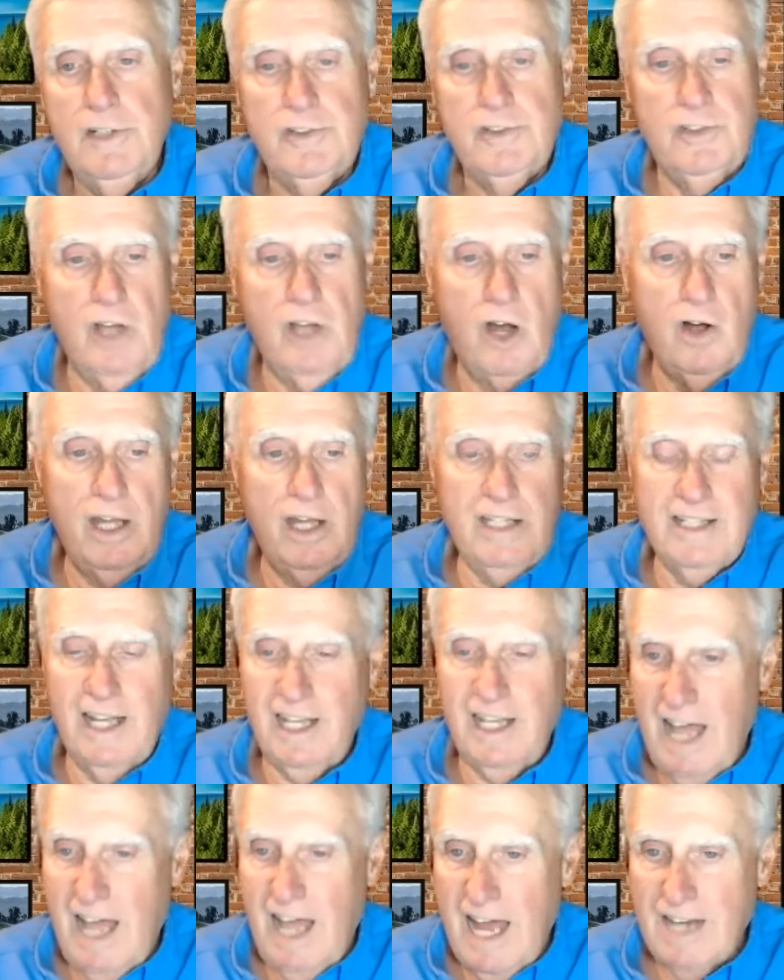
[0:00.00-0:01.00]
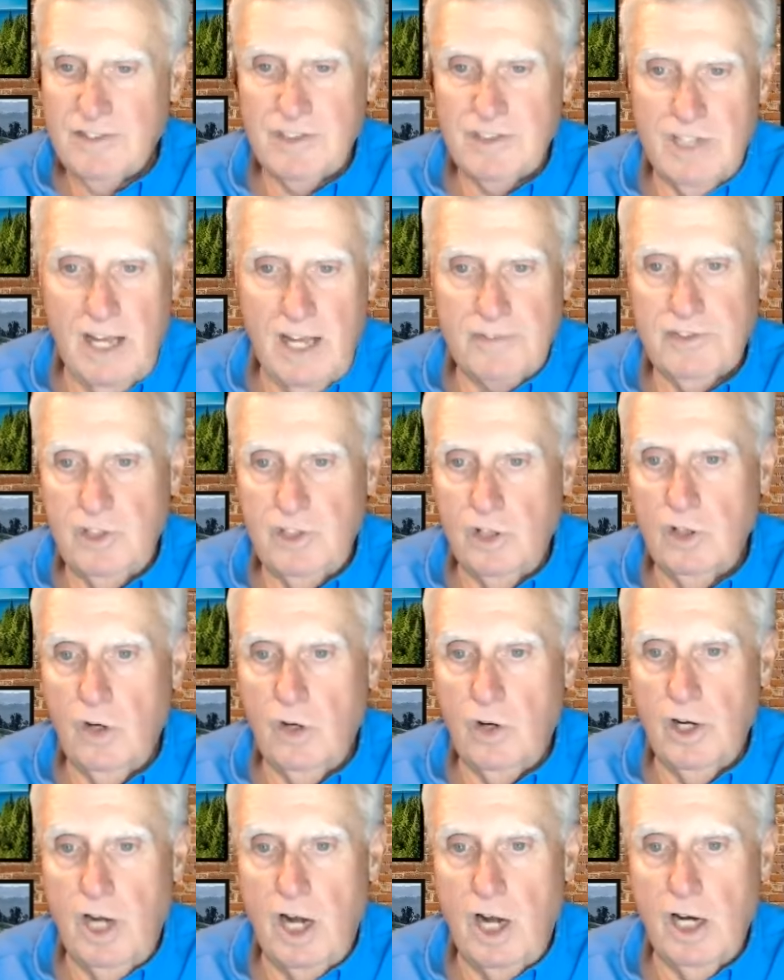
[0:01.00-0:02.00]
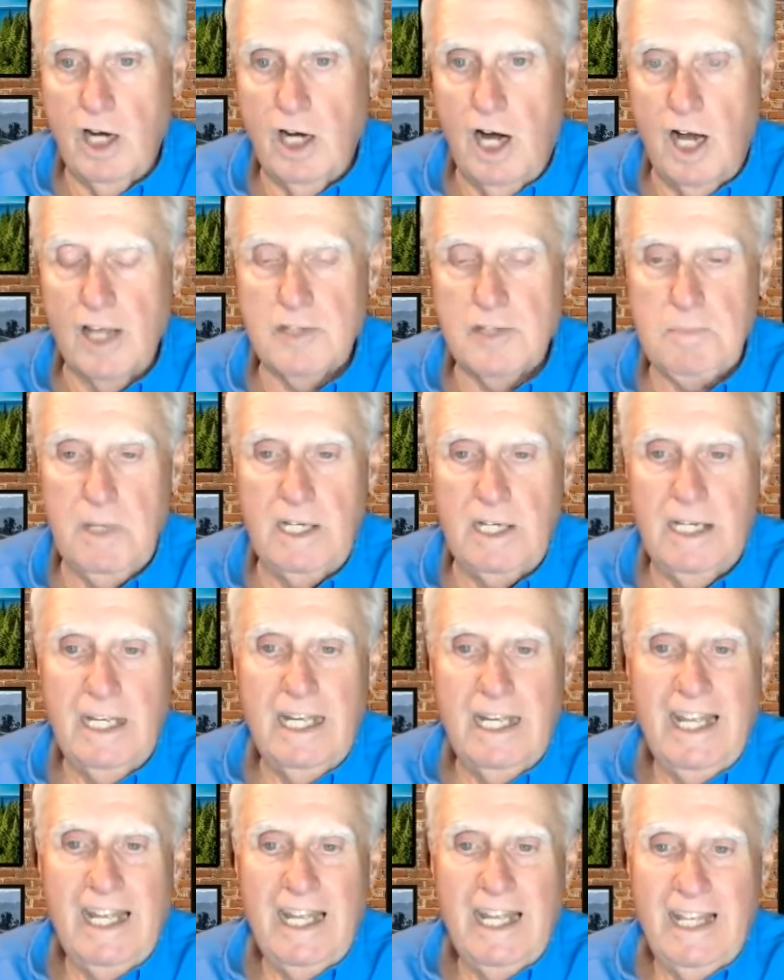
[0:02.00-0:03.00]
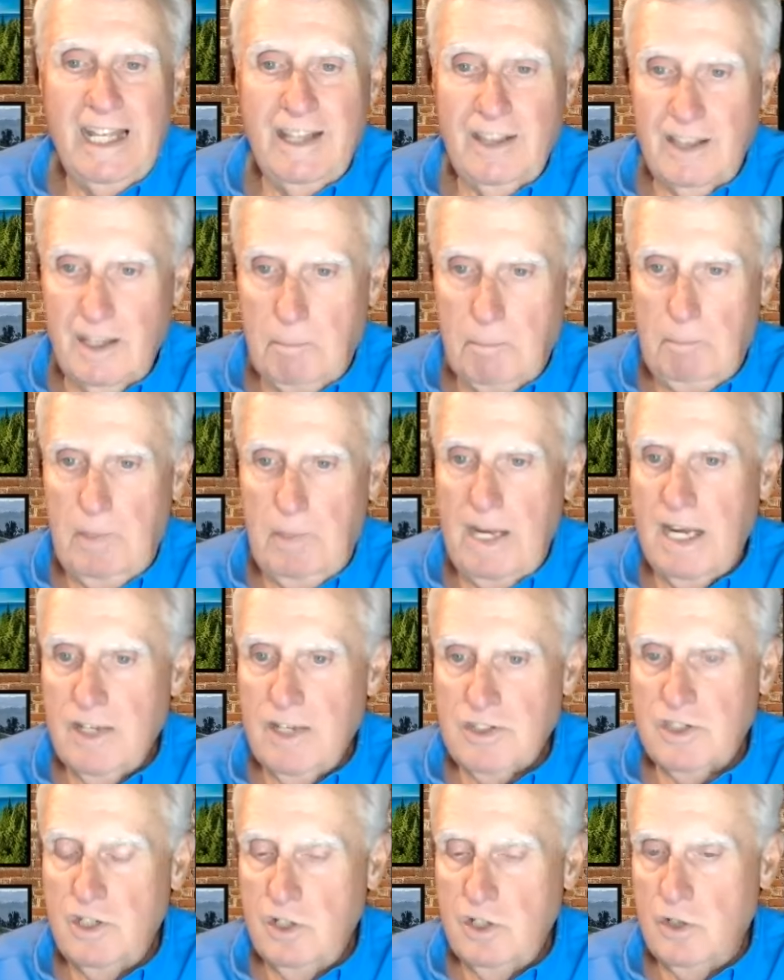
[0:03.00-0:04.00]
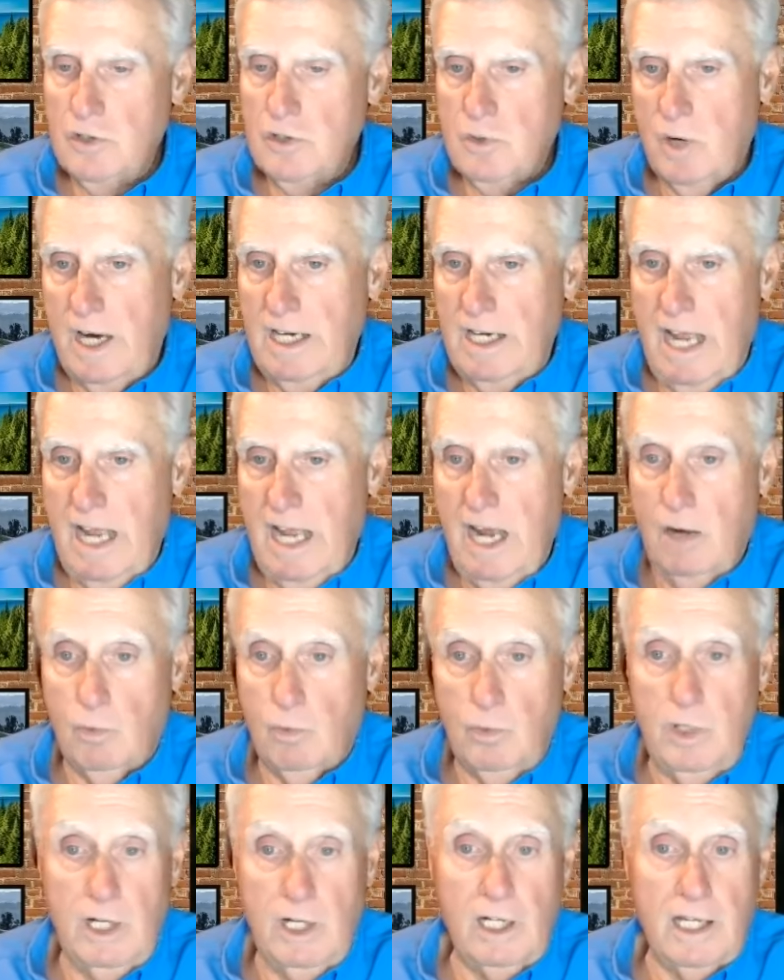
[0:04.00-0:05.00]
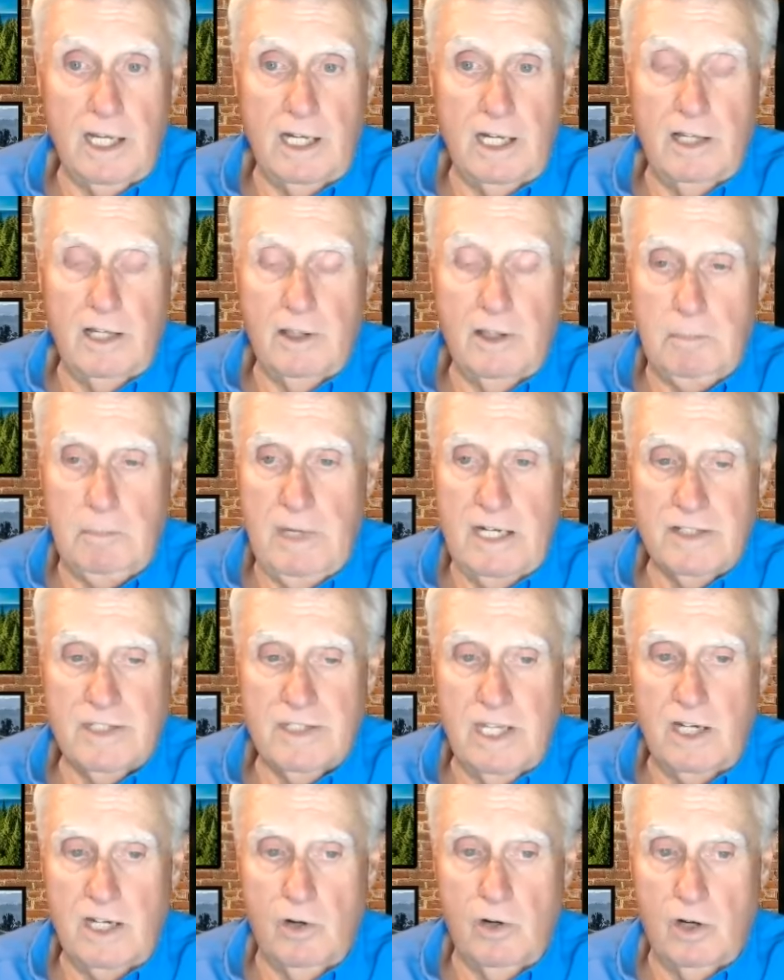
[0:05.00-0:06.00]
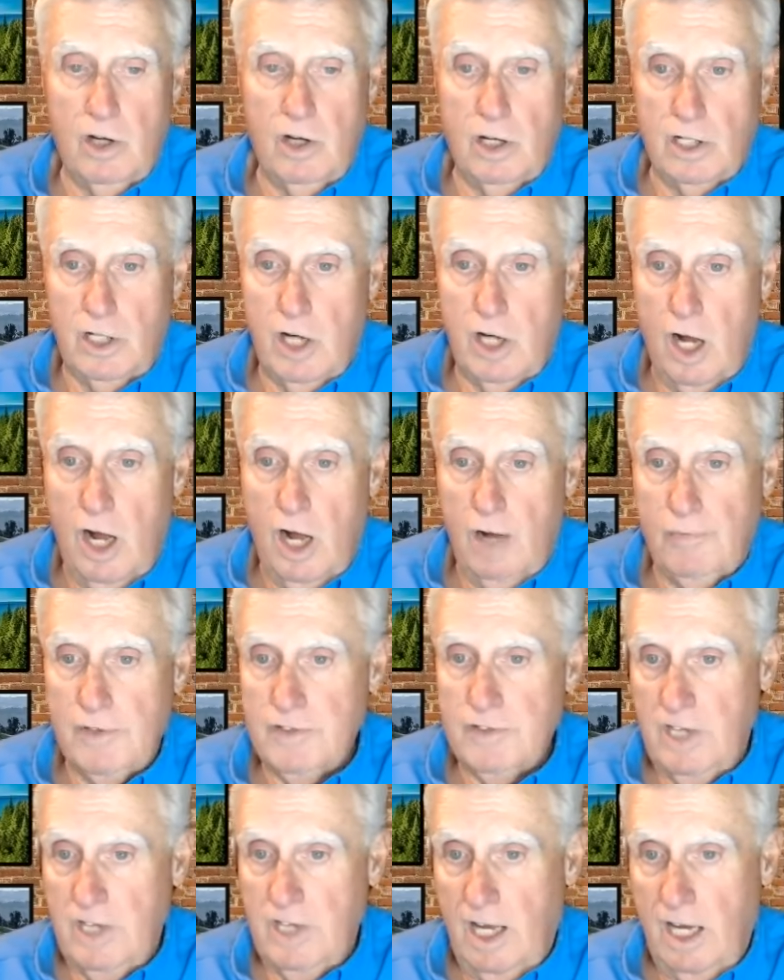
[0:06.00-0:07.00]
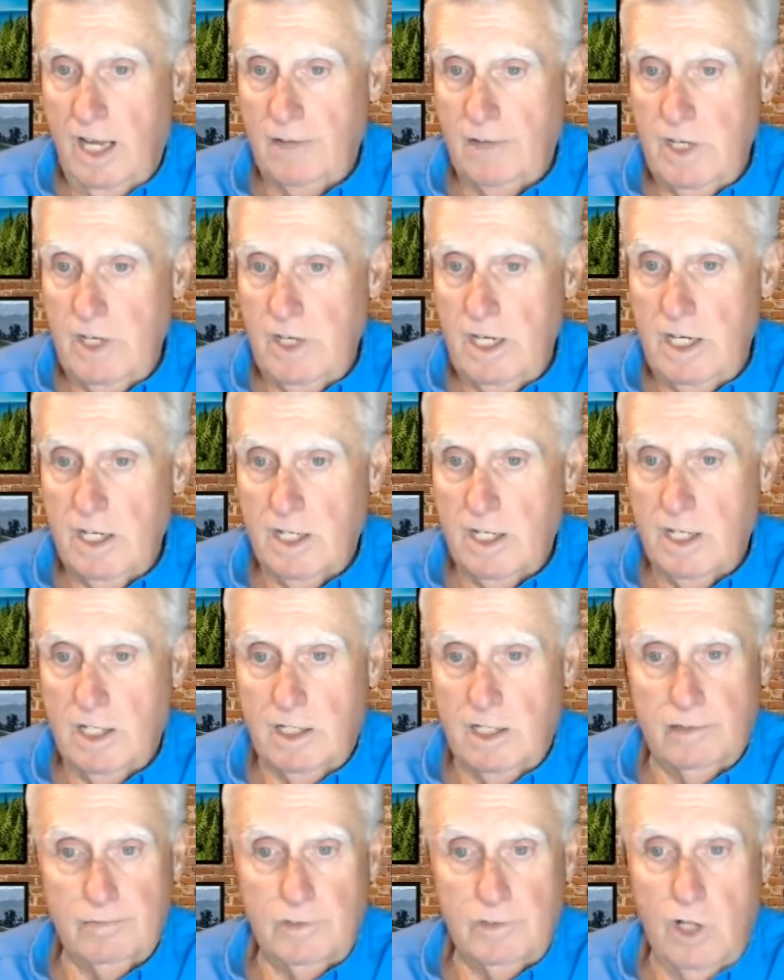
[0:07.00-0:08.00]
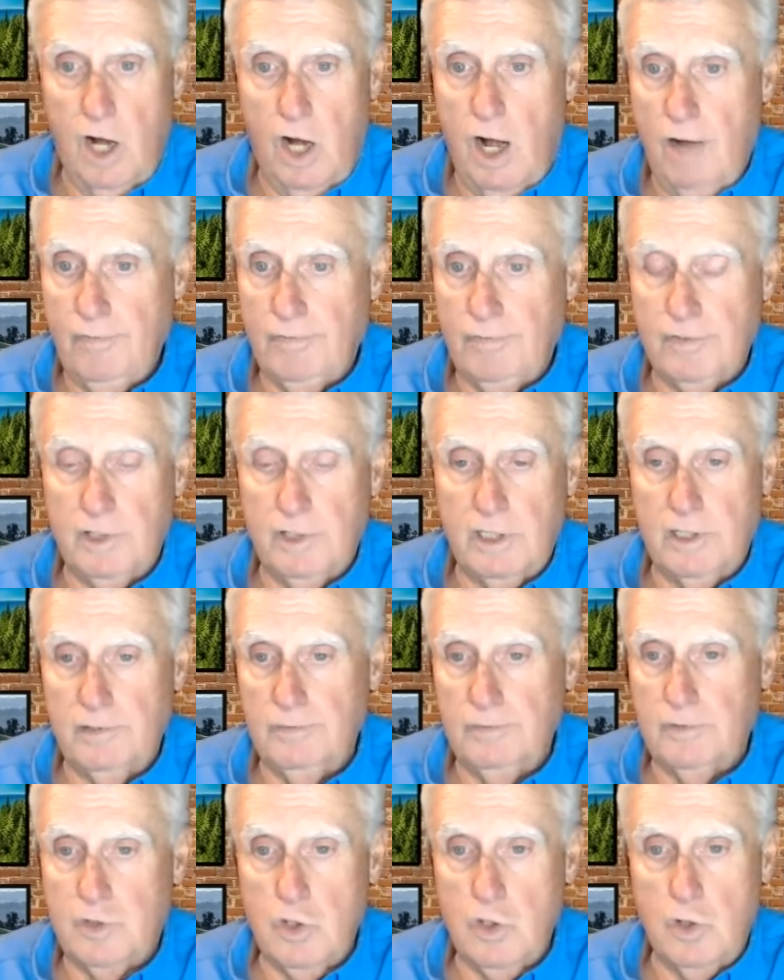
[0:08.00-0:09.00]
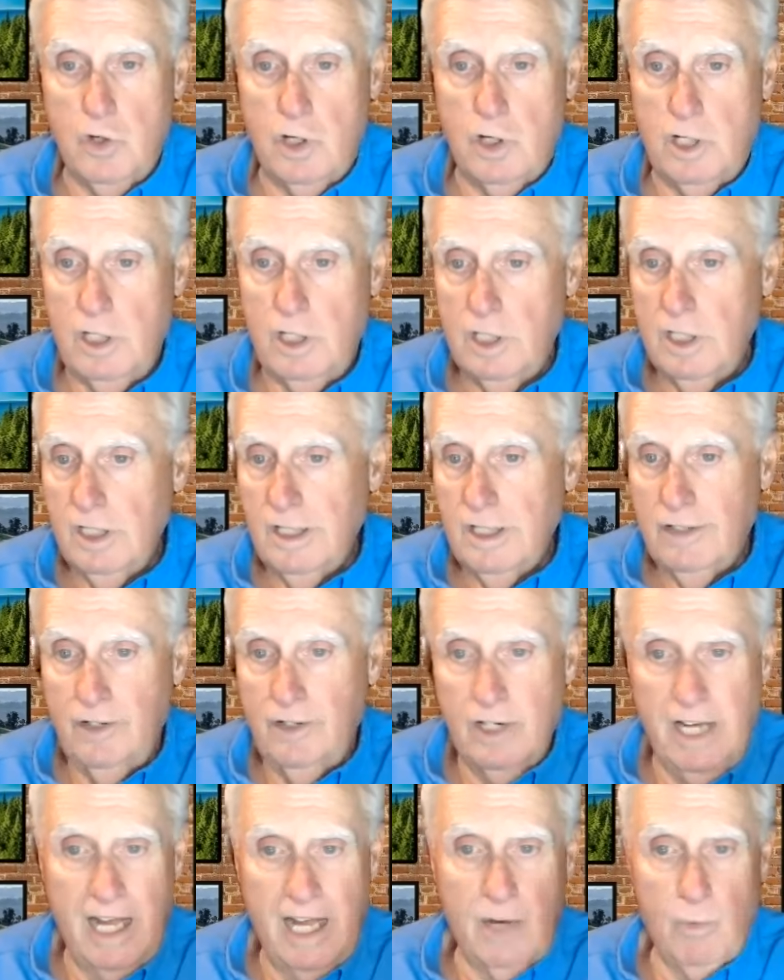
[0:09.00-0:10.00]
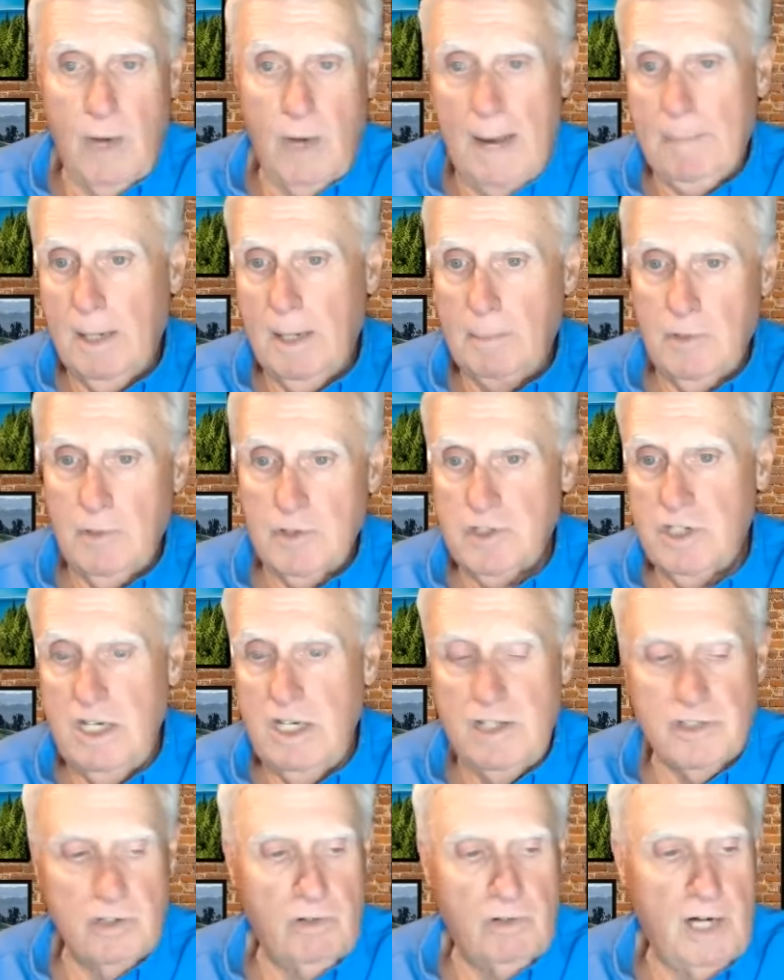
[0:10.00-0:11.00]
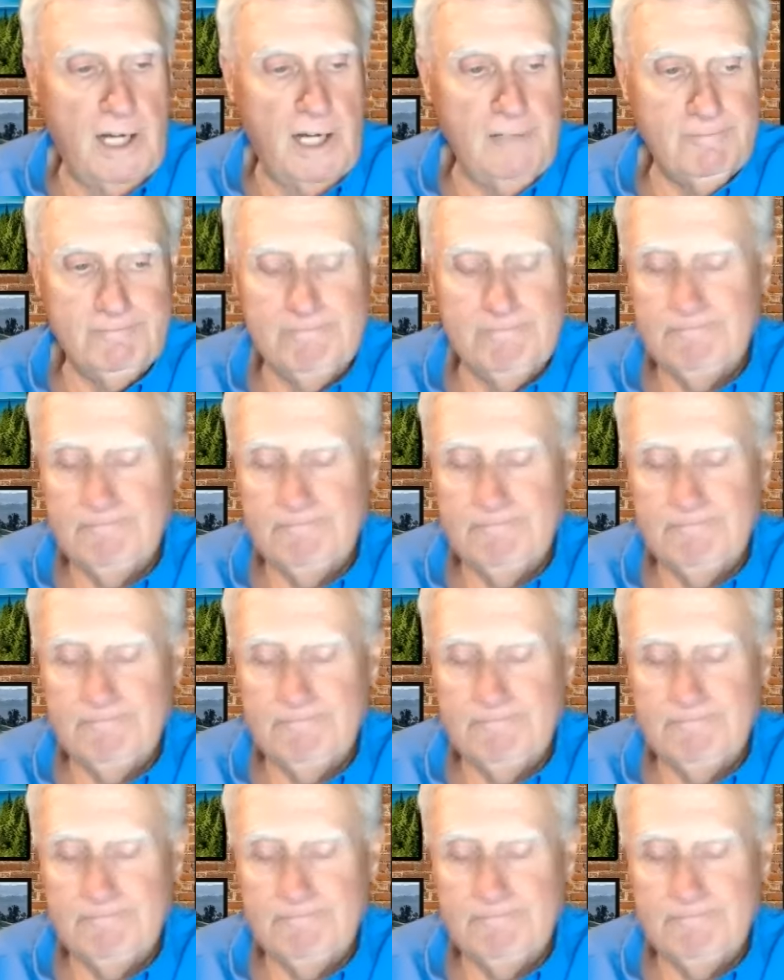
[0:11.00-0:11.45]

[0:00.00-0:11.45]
So it's a lot of stuff still going on, Carlos, but the biggest news right now, really the biggest thing going on in golf is the LIV golf tour. They're kind of wrapping up their season, right?